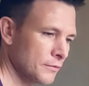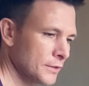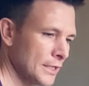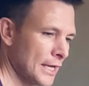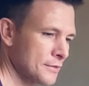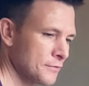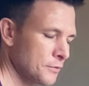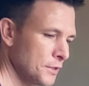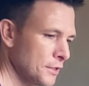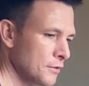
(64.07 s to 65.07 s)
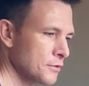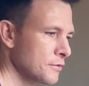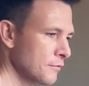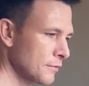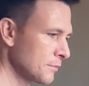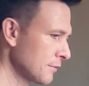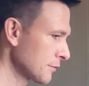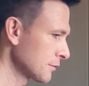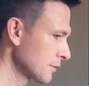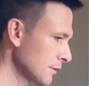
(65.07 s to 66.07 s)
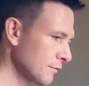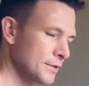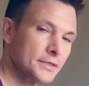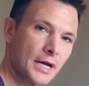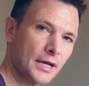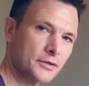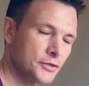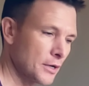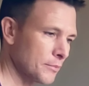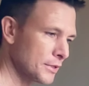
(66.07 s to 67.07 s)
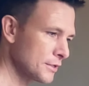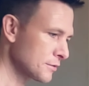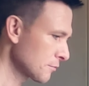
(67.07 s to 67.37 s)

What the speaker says: over the last few years from different of these cottage companies,